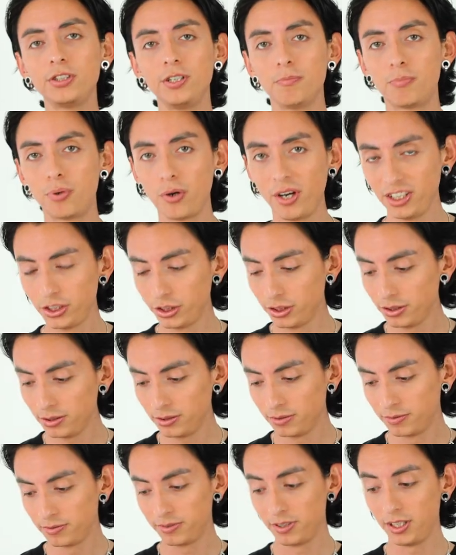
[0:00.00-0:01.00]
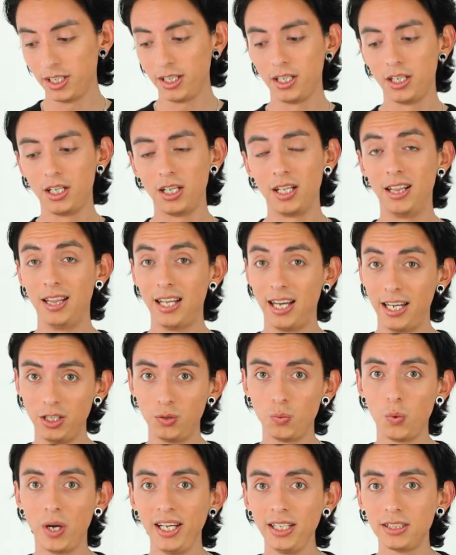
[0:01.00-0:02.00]
impression,
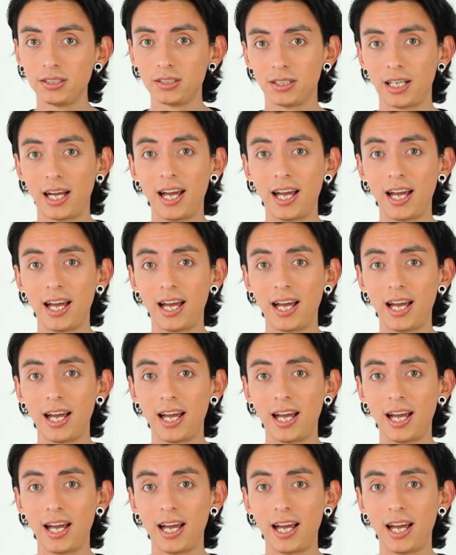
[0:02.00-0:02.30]
lightweight.